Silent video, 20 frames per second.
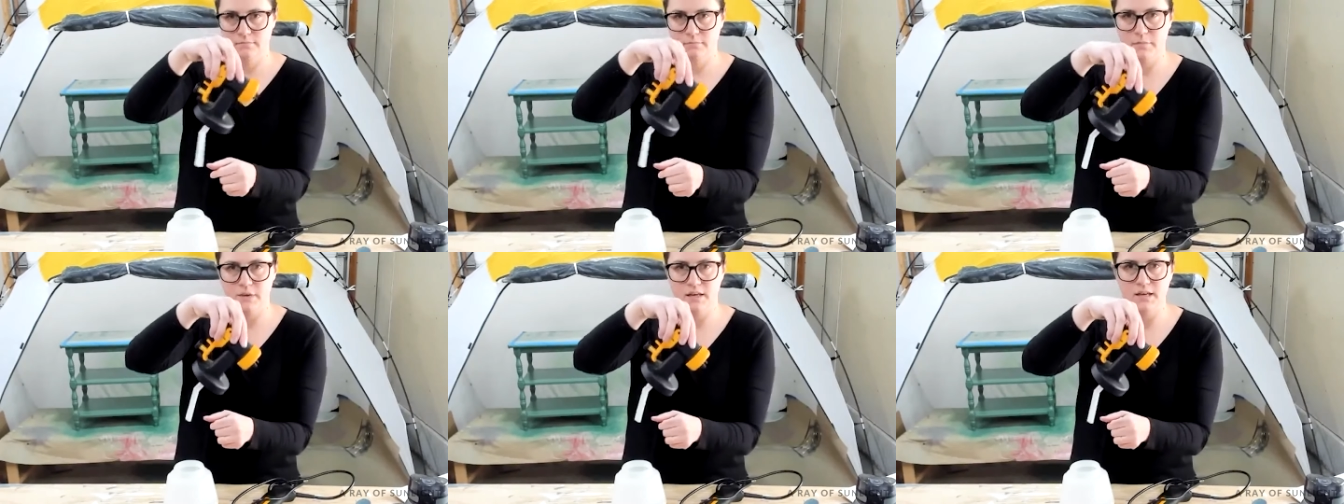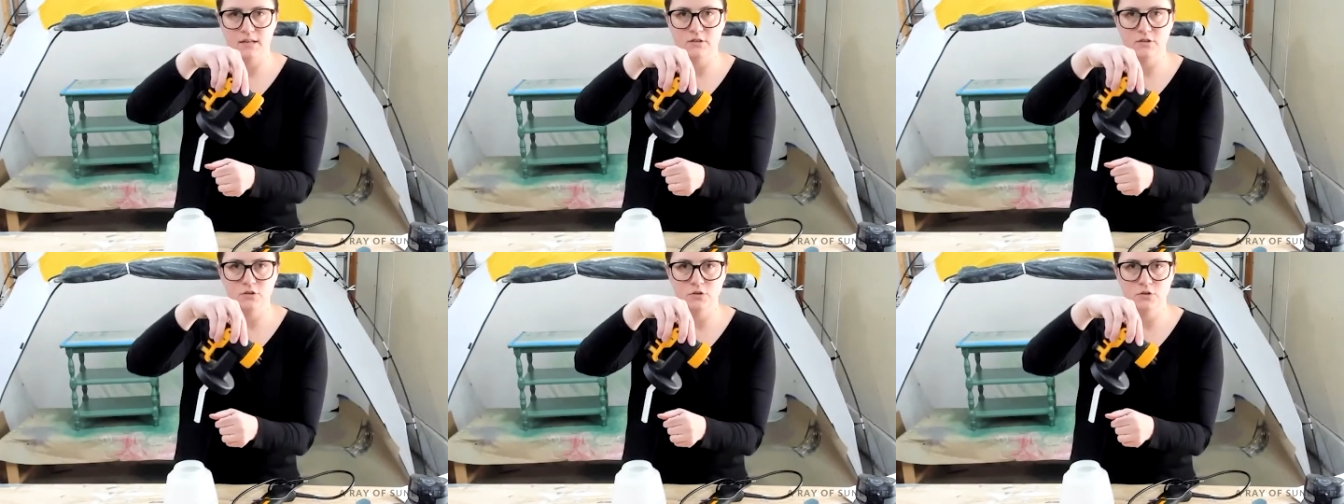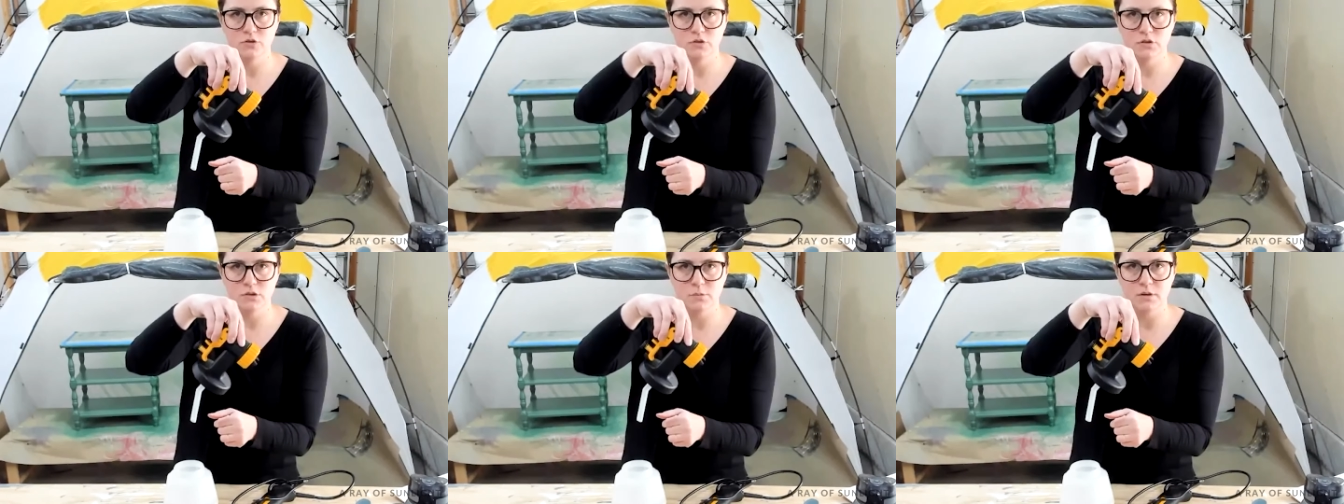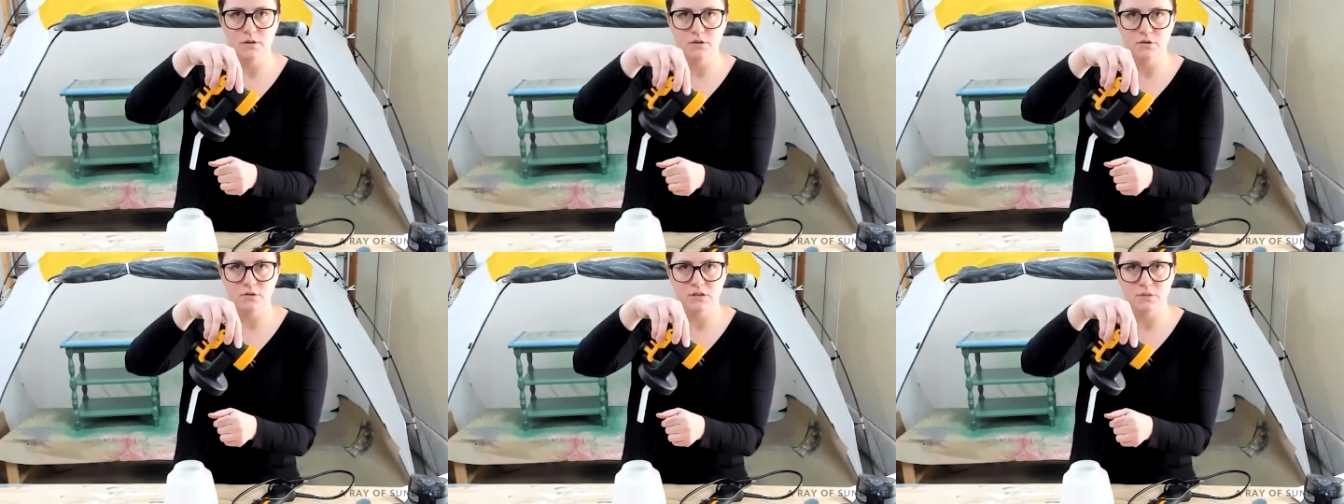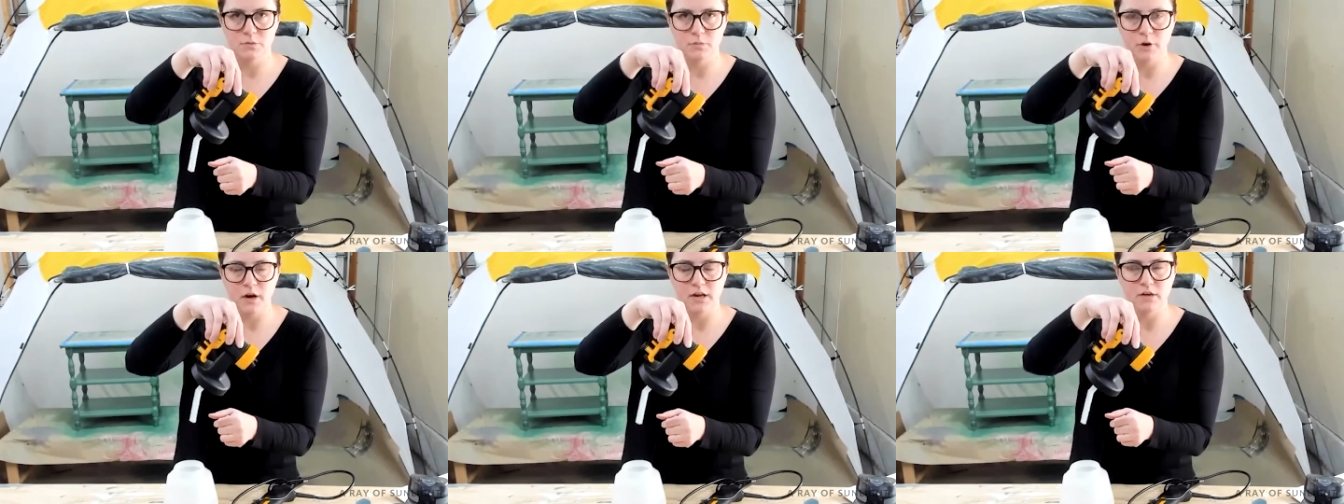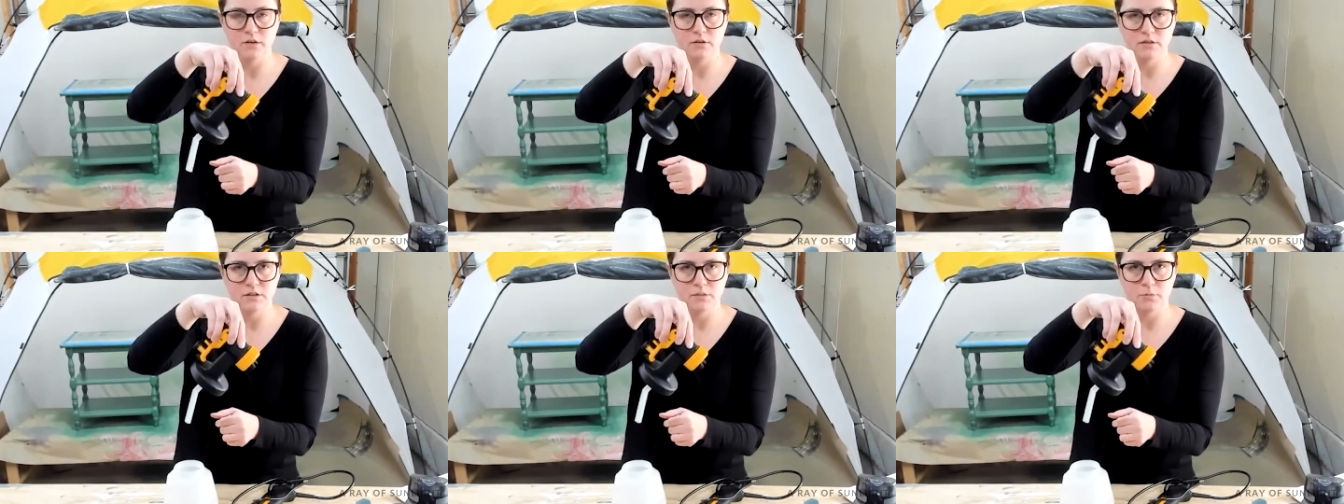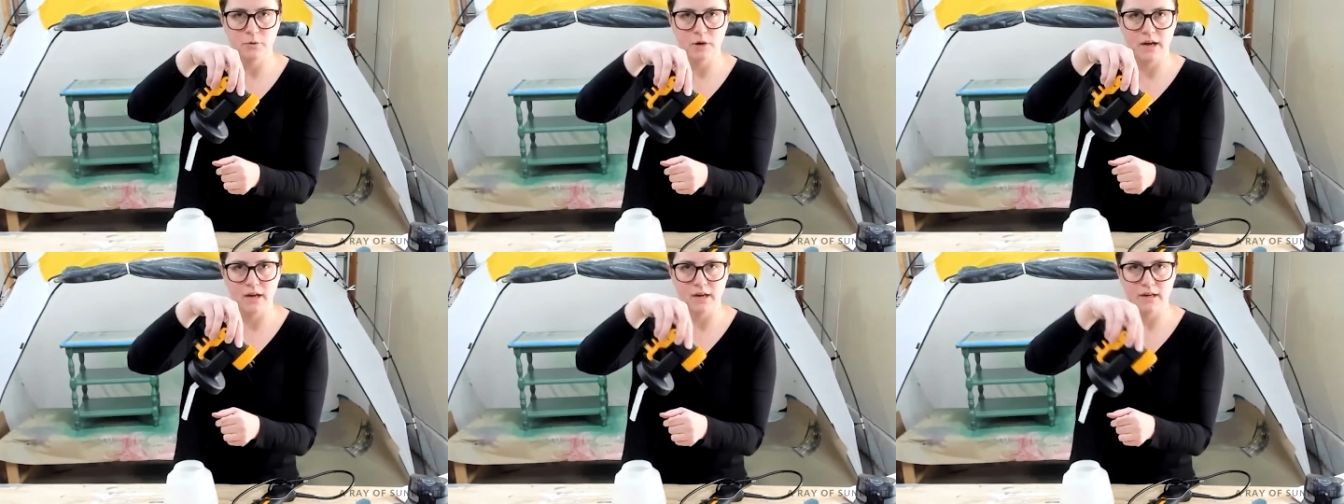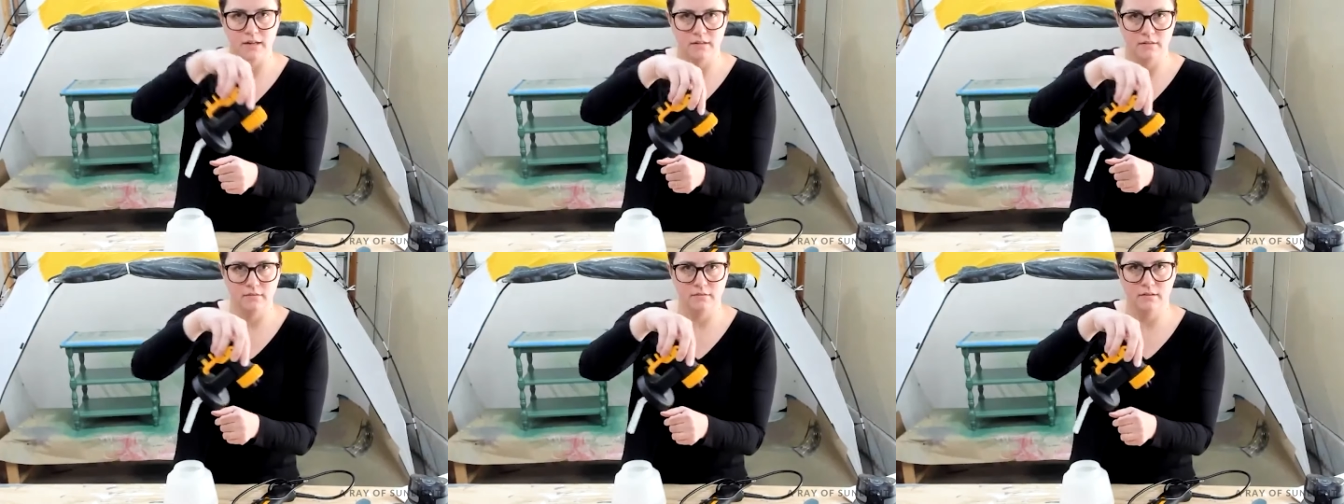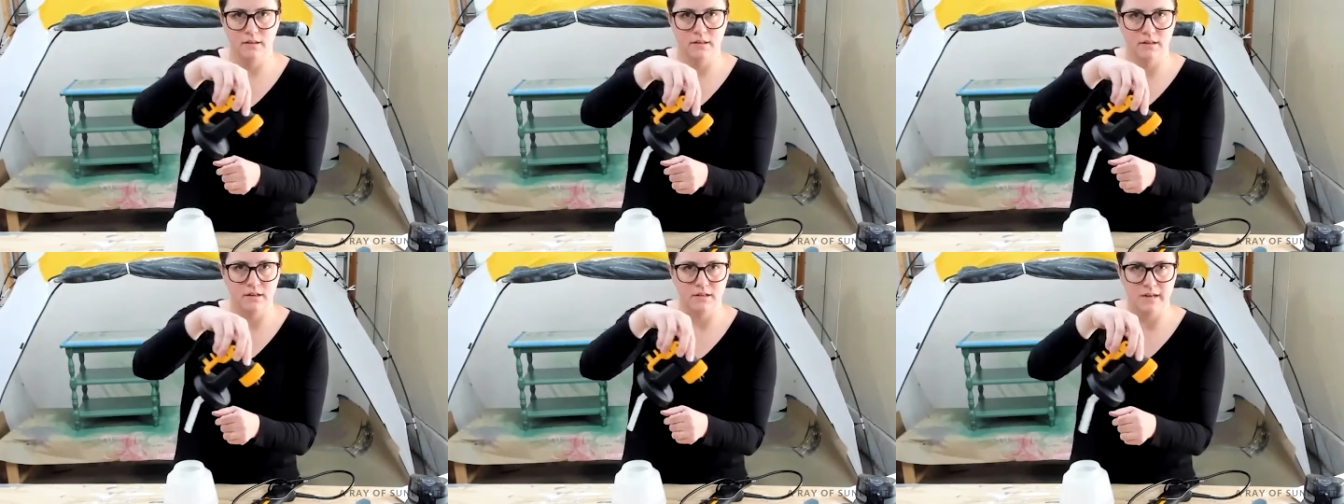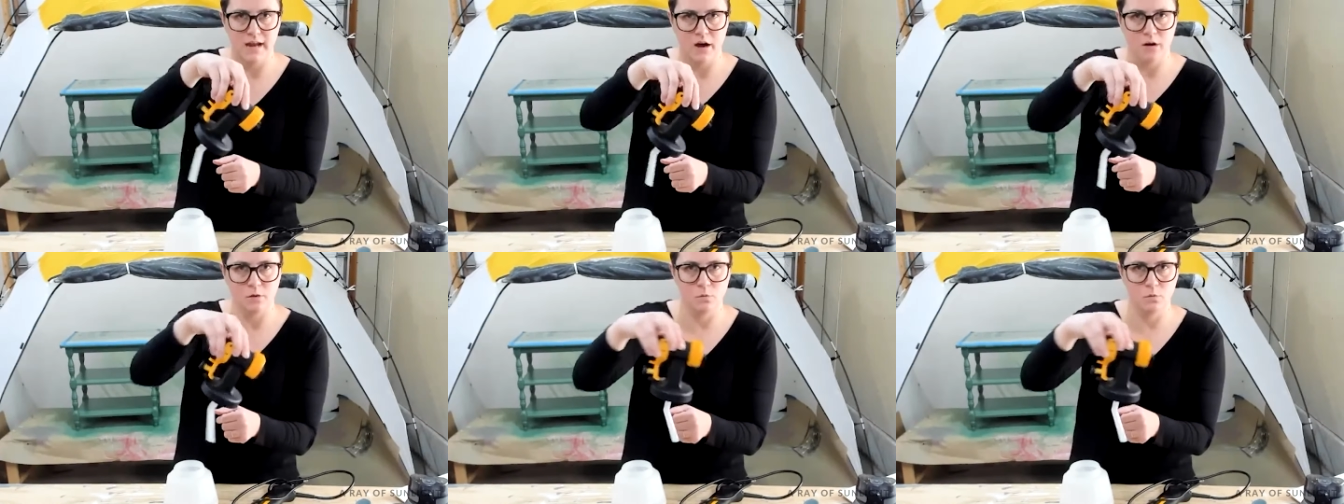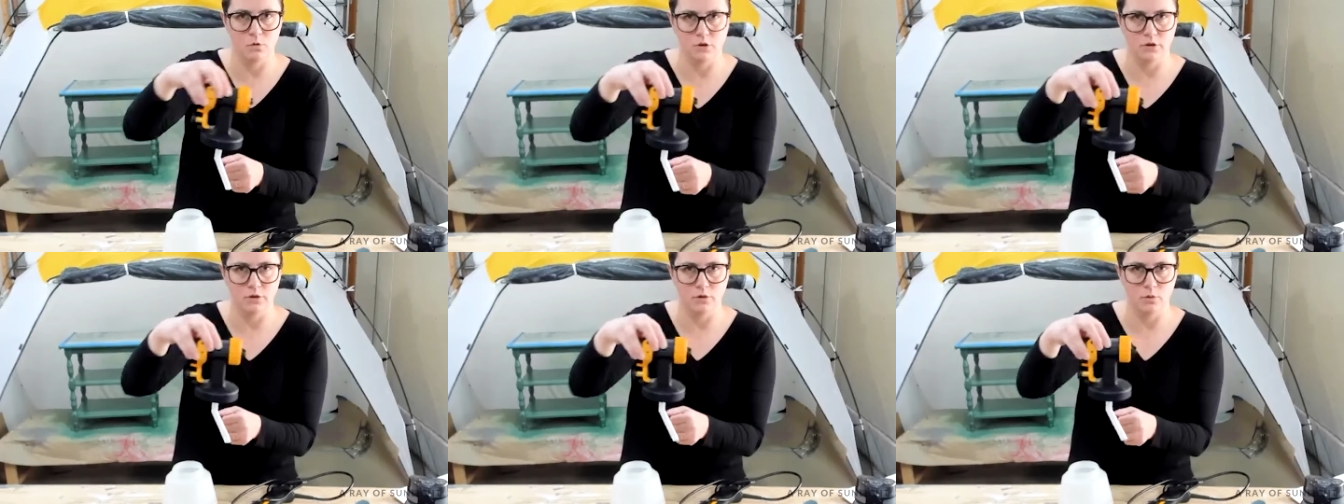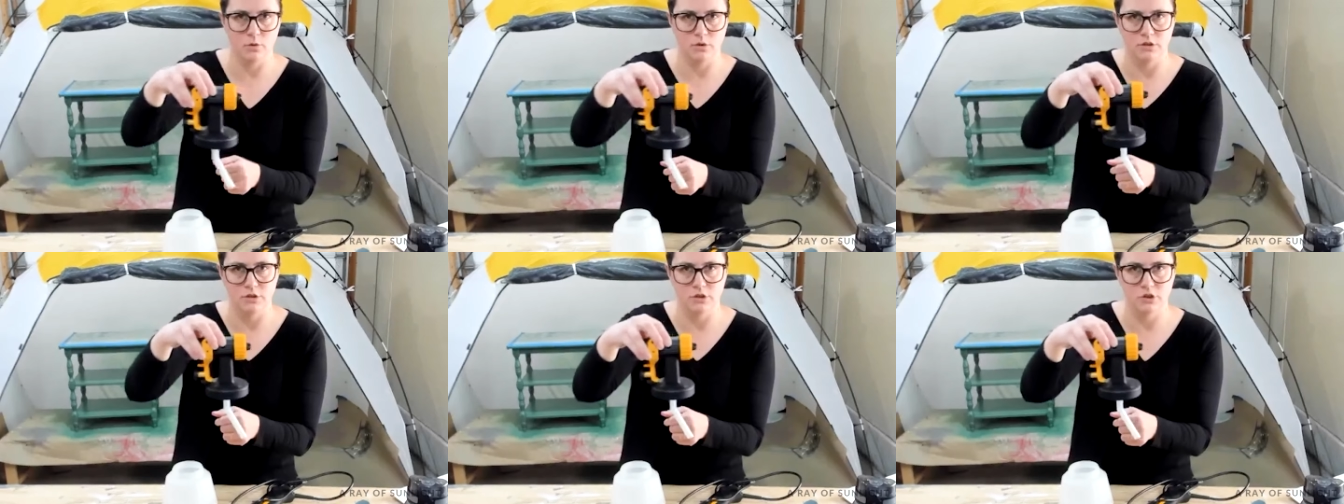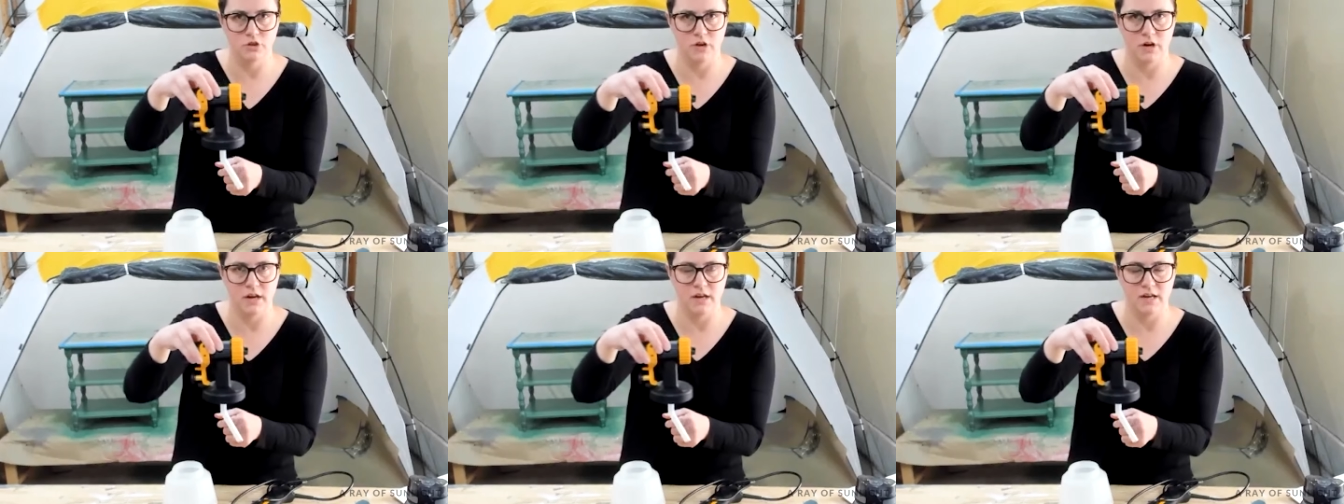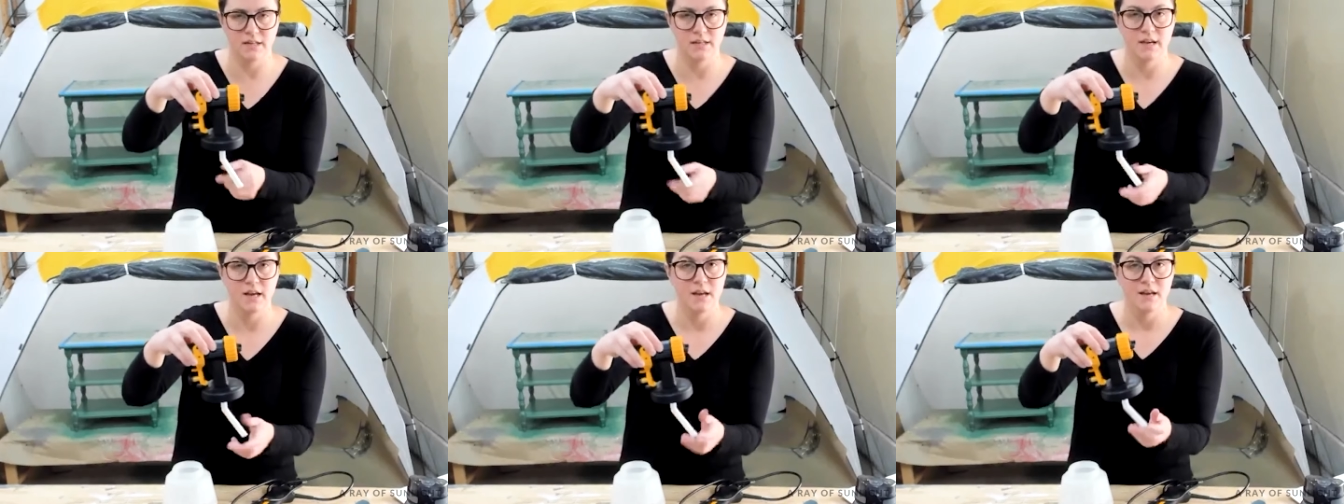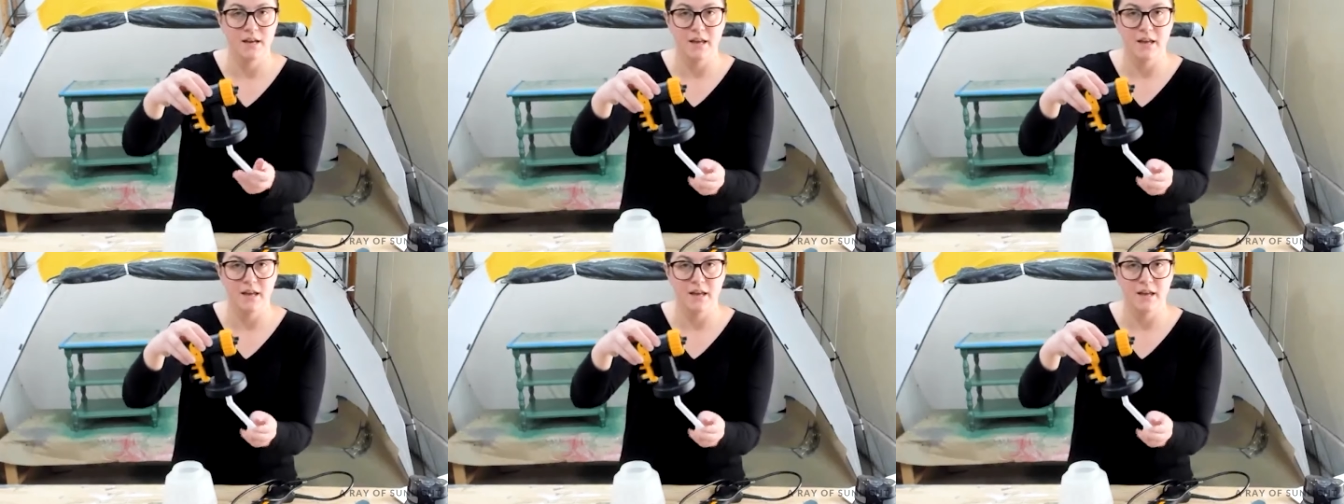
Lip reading: because usually when you spray in a downward or a straight.